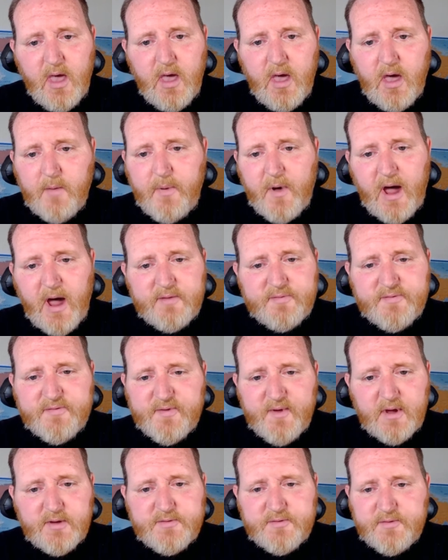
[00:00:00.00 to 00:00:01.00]
upon
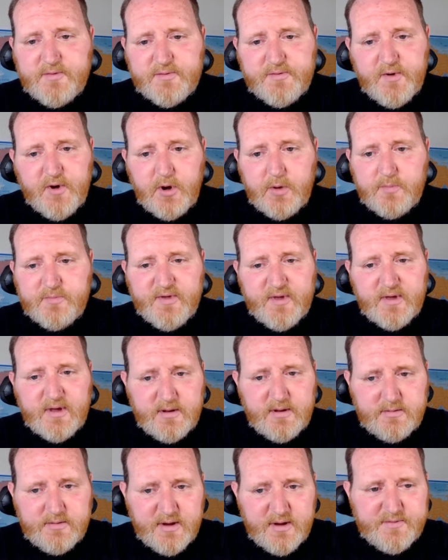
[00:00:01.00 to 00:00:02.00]
such terms and
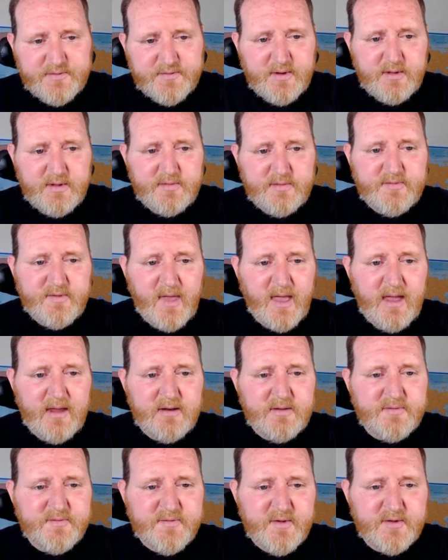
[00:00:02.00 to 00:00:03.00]
conditions
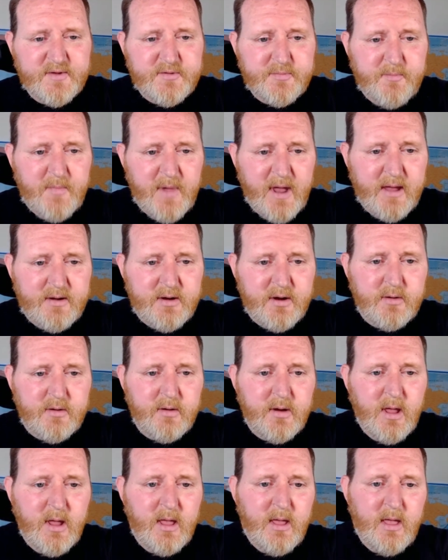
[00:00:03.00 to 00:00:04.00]
and in such
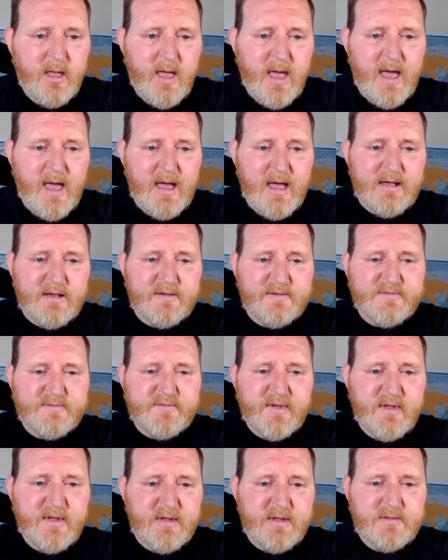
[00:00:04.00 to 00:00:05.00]
manner
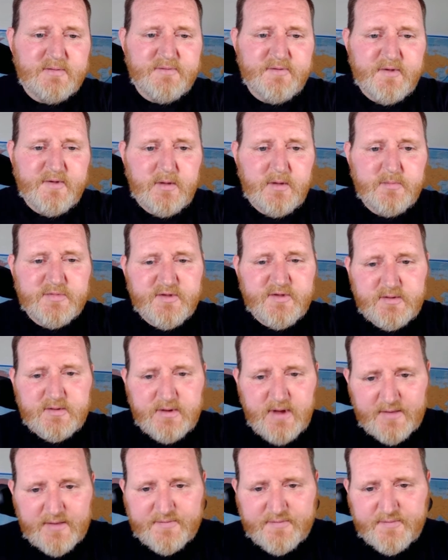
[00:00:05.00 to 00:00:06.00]
as it deems
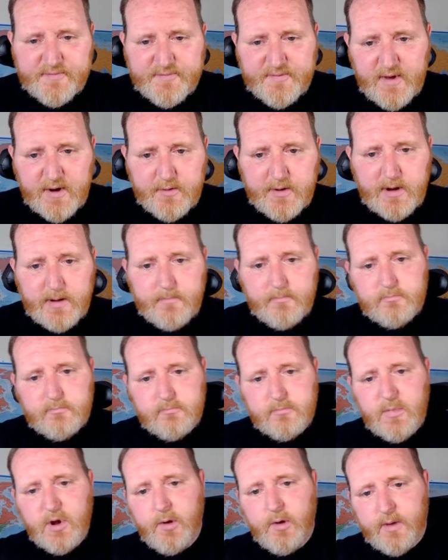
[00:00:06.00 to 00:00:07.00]
necessary.
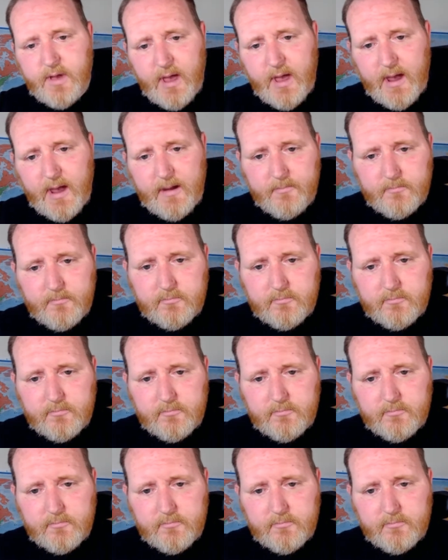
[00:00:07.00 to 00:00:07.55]
Okay.